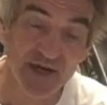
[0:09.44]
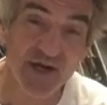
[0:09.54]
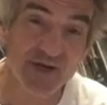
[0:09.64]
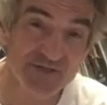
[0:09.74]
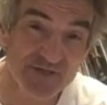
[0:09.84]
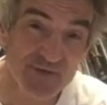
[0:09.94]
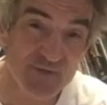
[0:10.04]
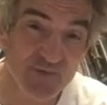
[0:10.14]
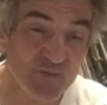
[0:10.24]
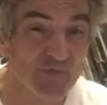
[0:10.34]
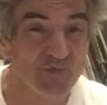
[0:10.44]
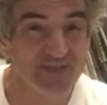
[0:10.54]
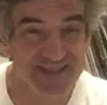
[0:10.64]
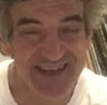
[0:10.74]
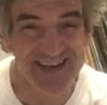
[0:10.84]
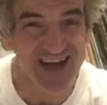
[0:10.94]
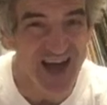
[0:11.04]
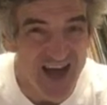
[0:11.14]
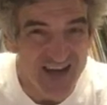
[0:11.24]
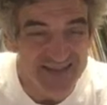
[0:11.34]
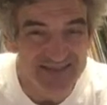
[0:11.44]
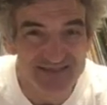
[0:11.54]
Also, it's kind of hot